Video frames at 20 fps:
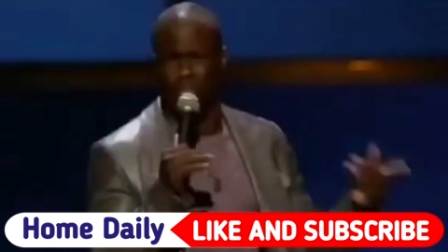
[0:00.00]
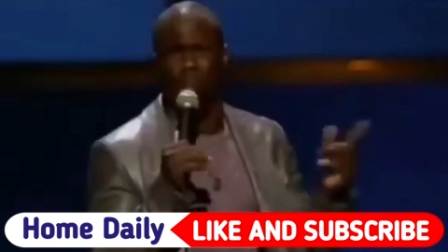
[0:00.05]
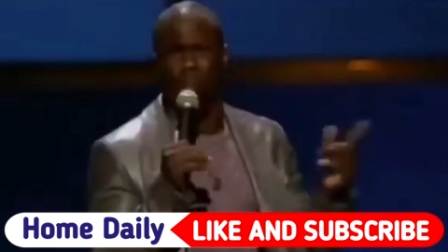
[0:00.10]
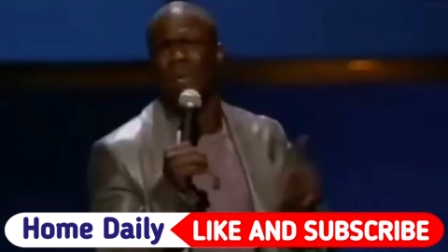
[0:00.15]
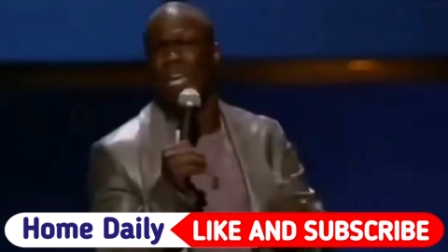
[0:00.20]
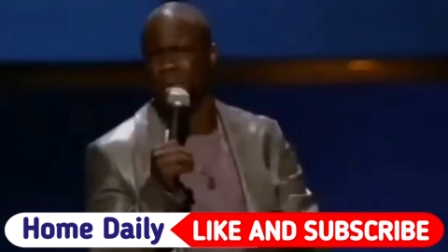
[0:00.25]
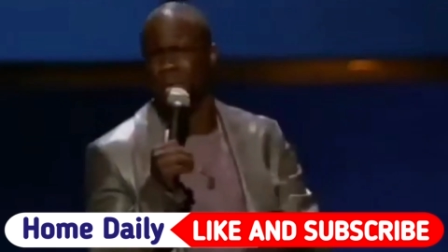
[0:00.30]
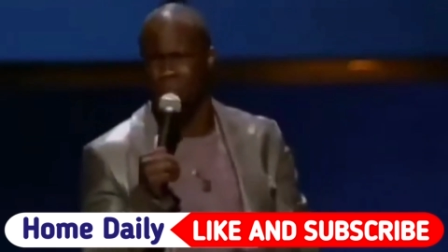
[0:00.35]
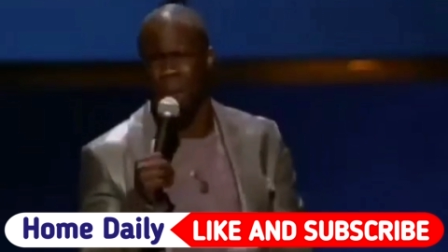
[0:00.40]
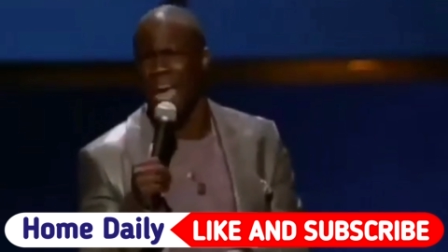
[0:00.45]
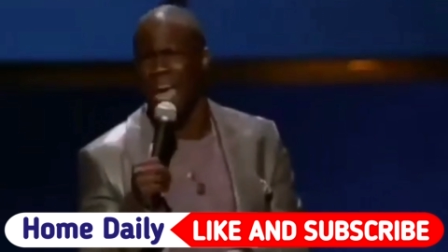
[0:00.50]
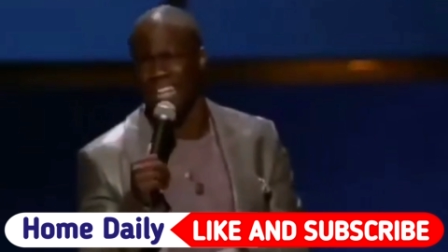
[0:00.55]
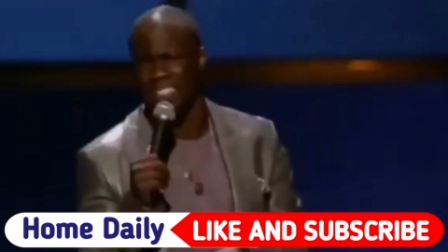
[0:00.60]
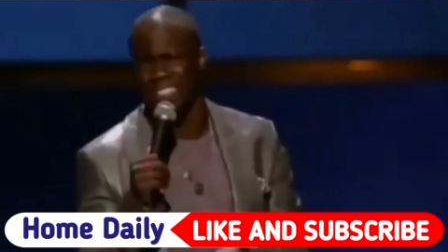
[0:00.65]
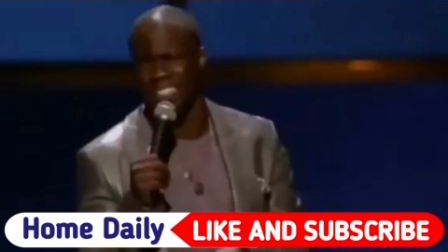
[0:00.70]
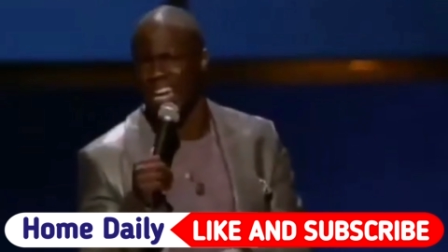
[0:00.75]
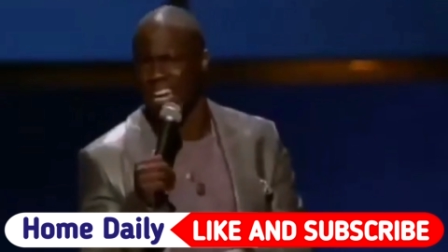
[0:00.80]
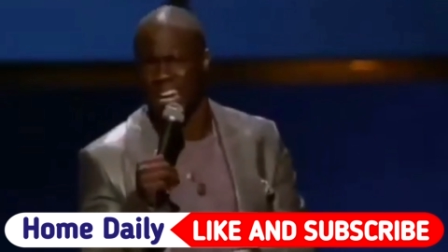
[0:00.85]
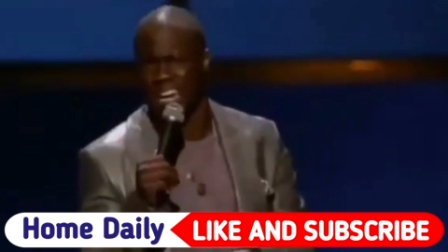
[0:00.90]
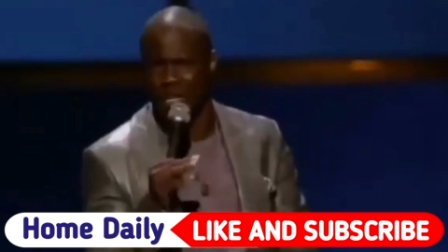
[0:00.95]
you're not gonna
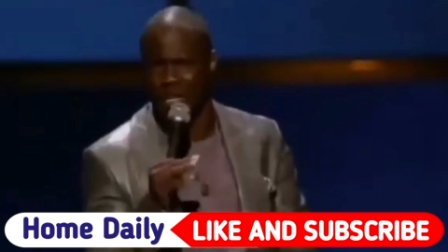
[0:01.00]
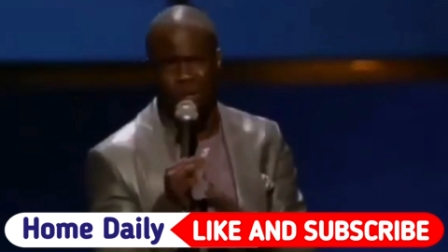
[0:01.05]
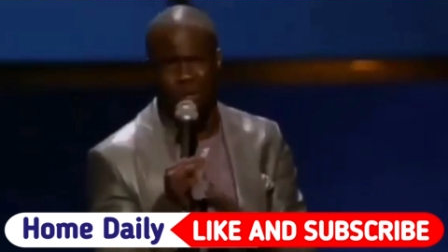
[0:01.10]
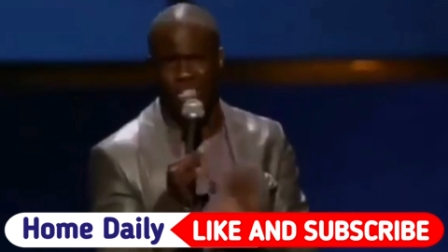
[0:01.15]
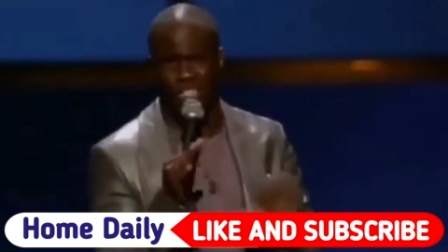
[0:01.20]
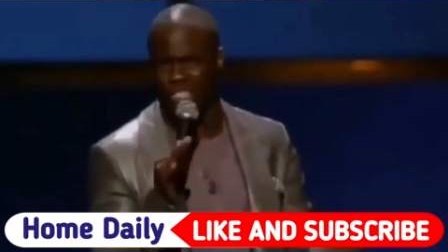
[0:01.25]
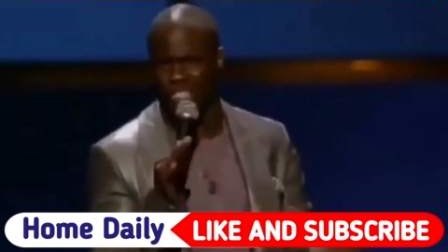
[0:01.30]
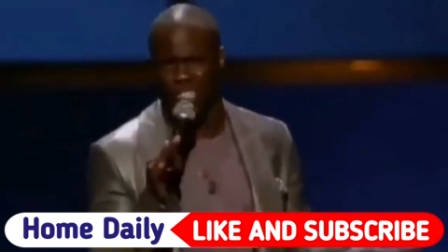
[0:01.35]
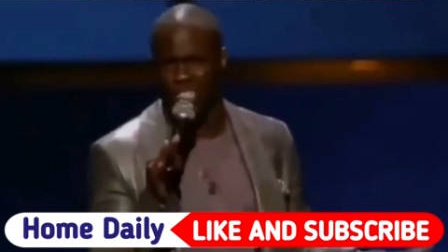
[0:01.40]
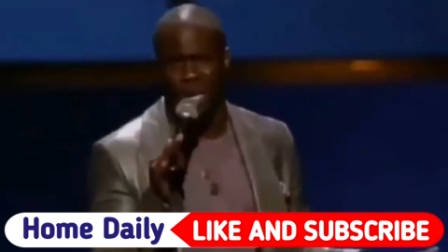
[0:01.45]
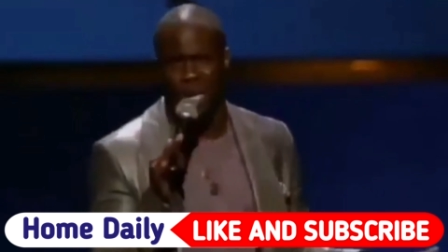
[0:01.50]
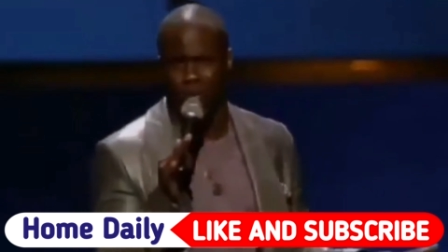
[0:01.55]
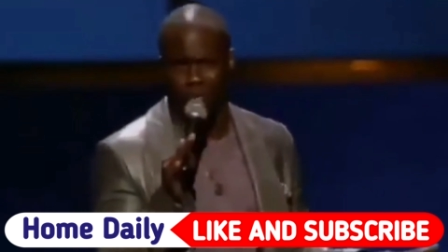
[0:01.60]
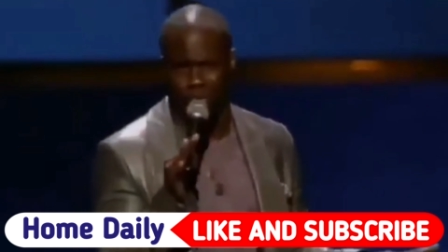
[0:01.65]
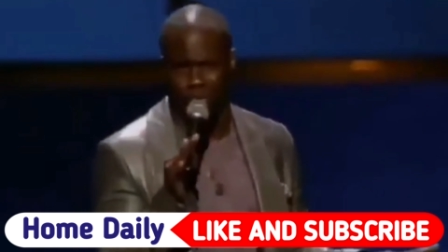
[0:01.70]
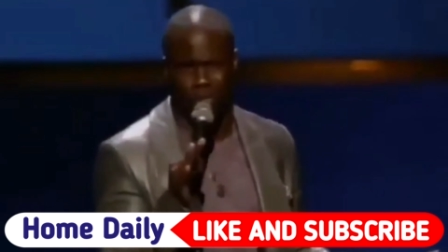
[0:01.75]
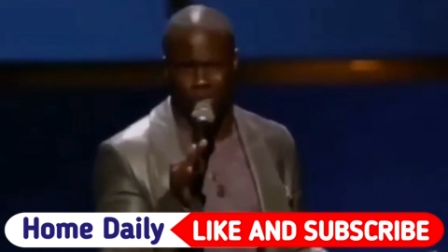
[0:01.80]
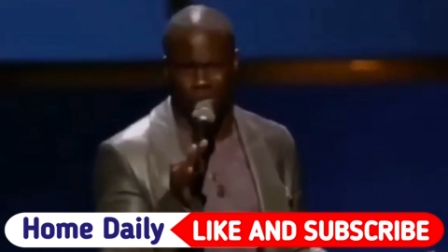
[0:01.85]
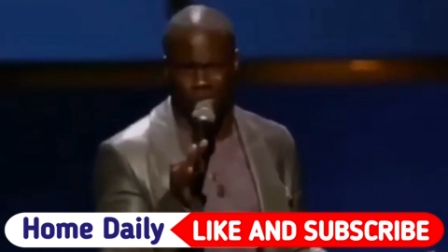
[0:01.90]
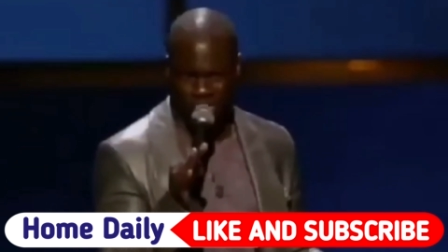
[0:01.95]
speed past that like you didn't
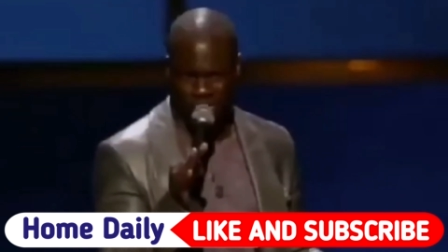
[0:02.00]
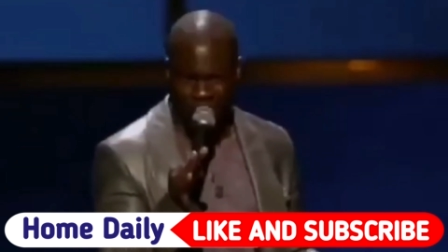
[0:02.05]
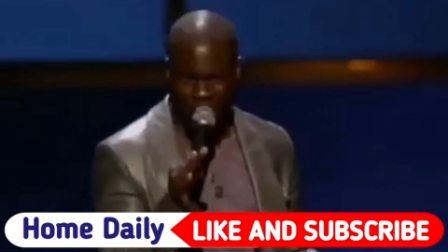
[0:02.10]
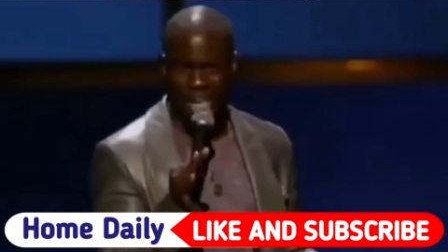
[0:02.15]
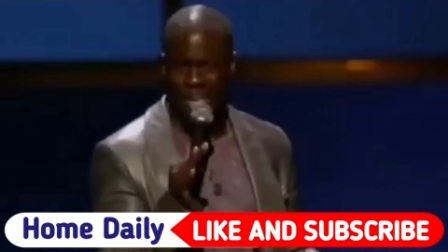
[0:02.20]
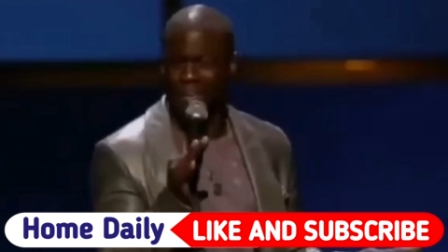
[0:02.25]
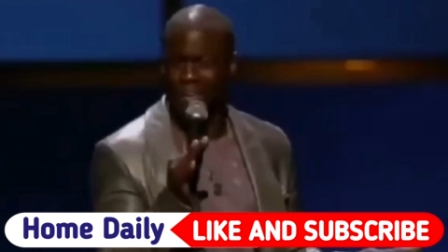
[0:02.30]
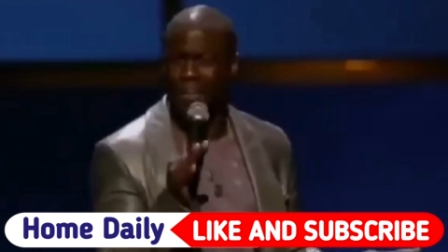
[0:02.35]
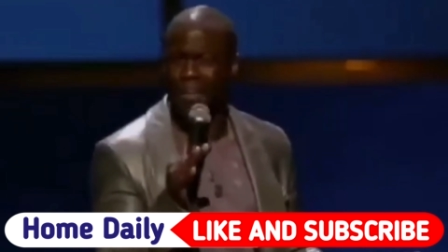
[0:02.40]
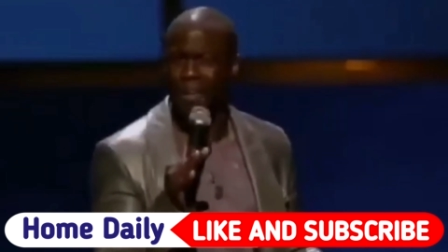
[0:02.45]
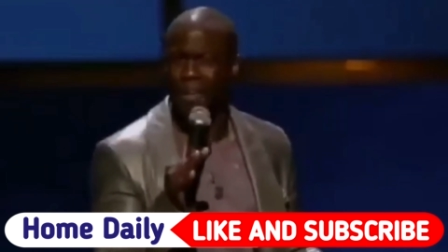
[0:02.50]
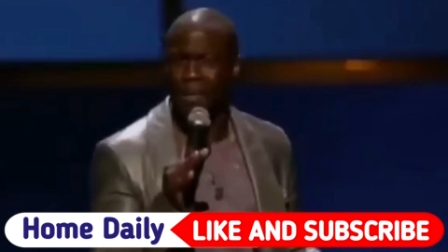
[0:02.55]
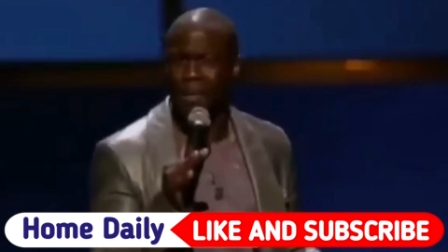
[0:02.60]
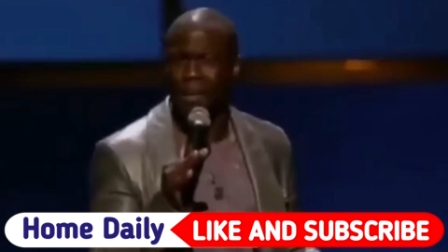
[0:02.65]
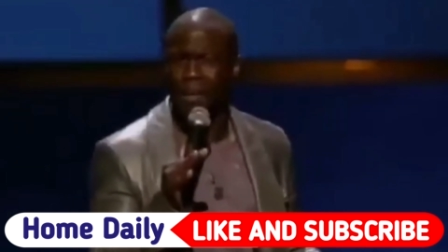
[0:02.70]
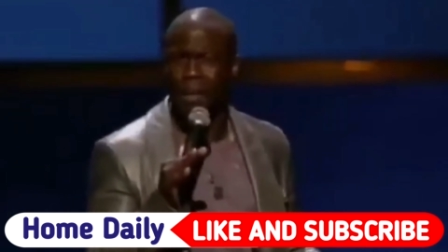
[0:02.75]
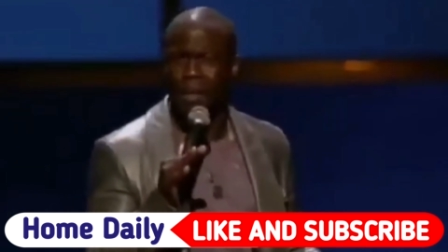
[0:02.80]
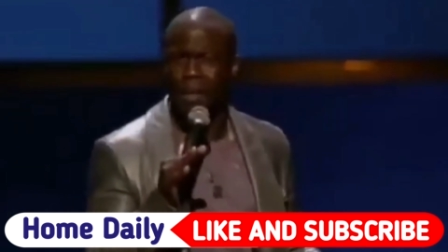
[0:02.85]
just say what you just said.